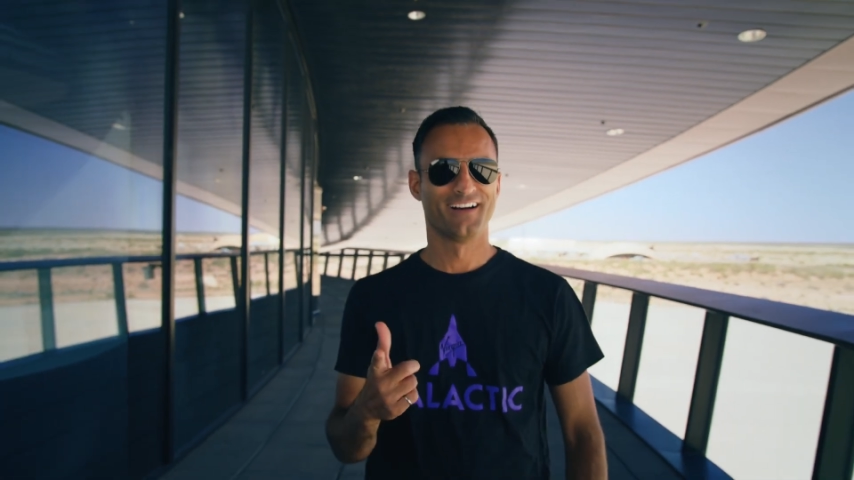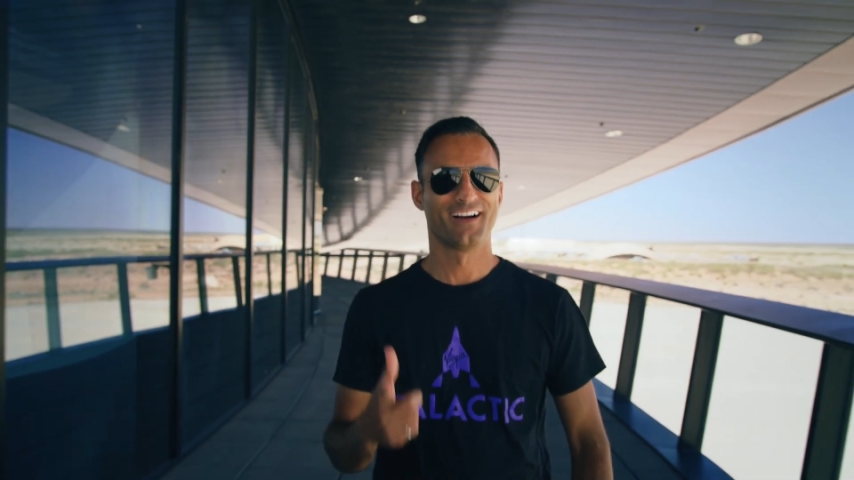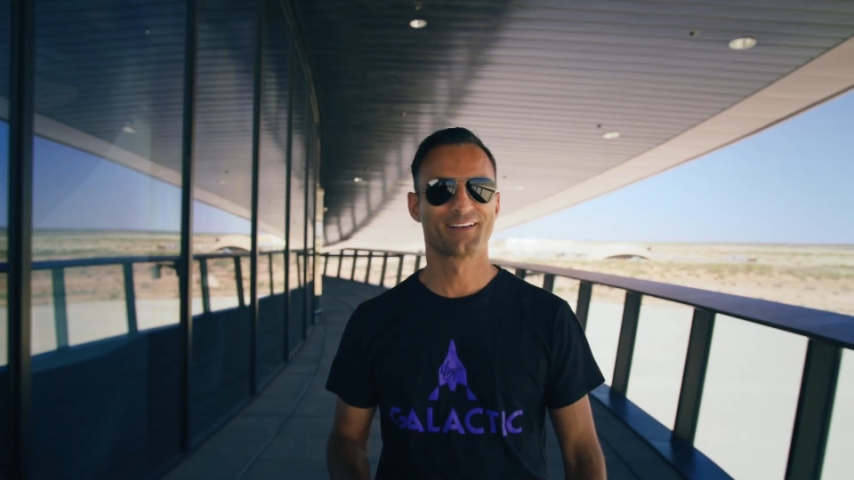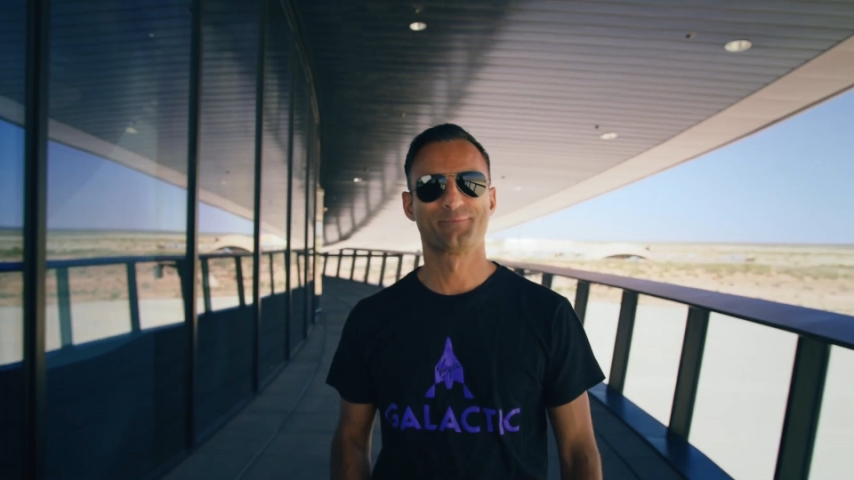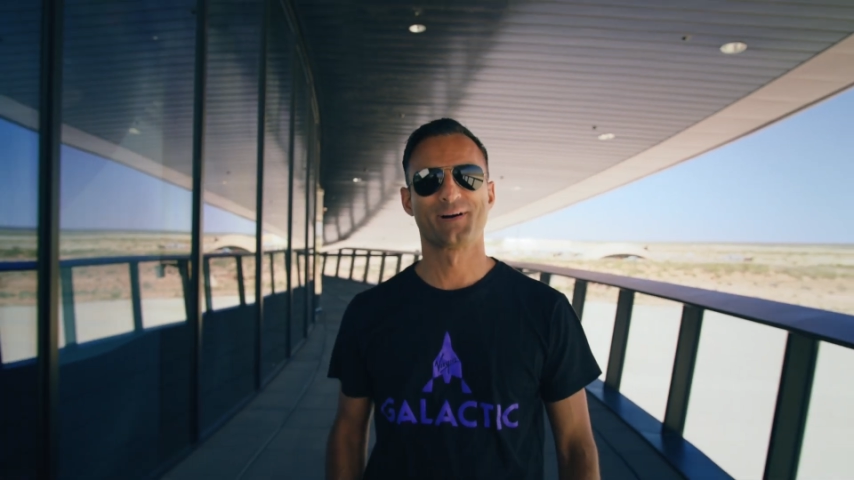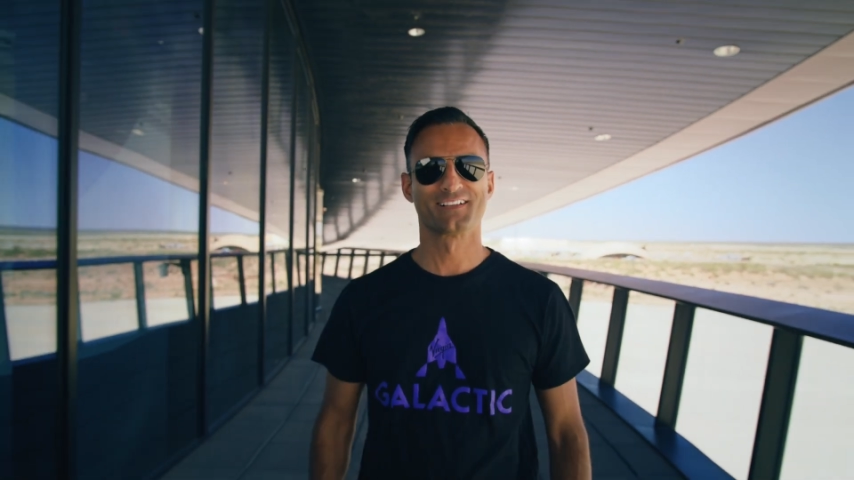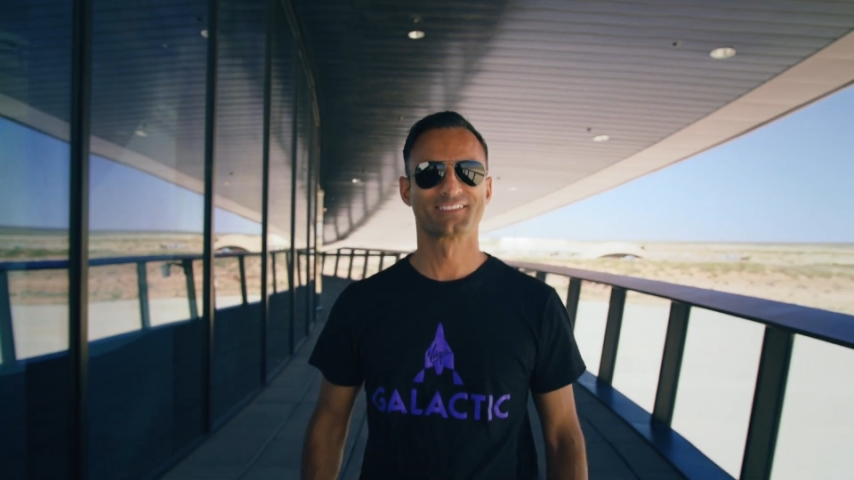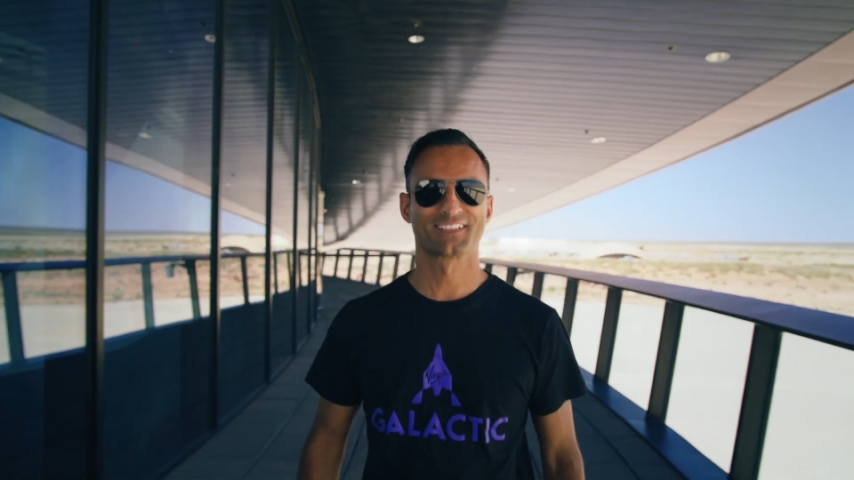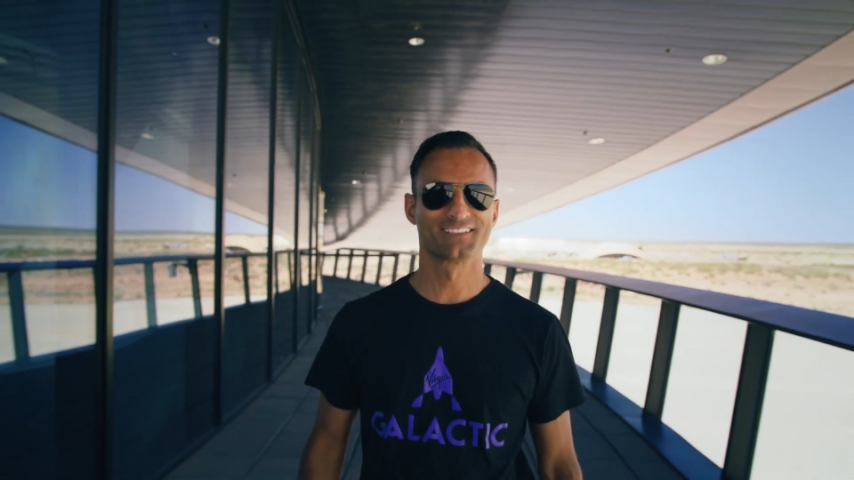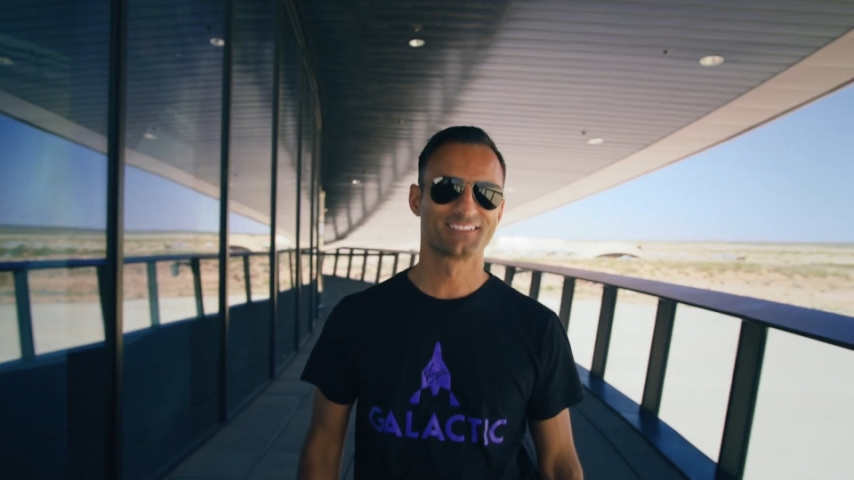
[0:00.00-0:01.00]
I had a
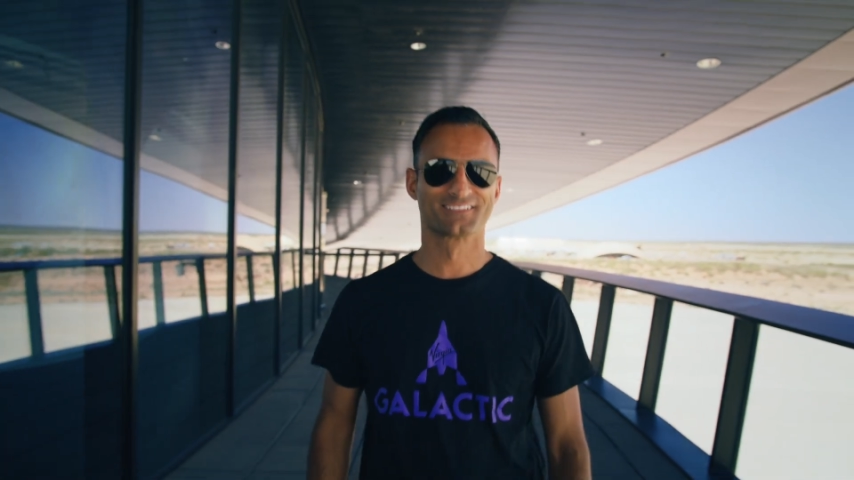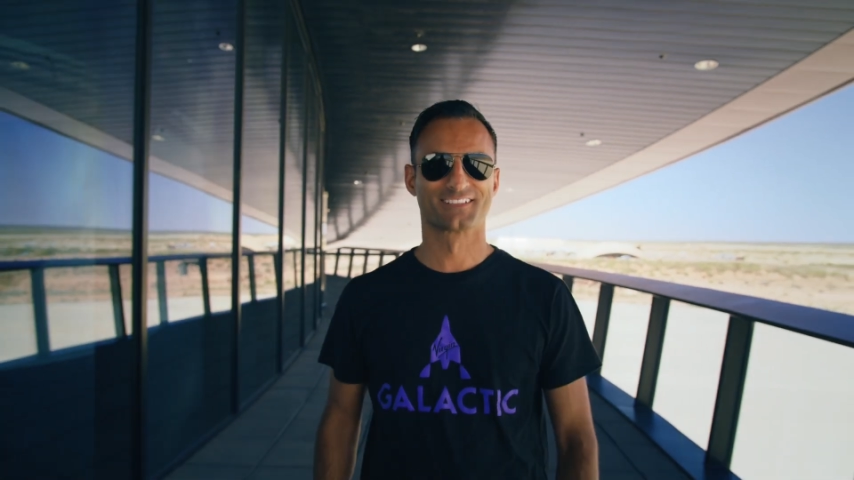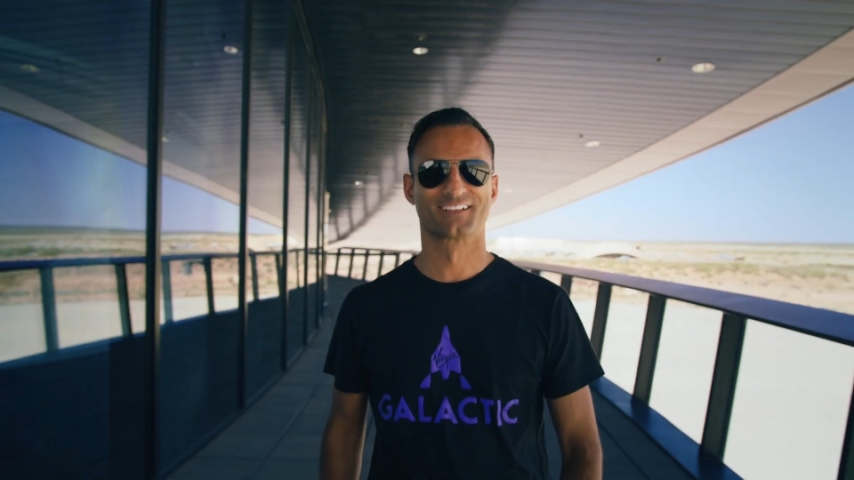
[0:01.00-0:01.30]
pilot's license and a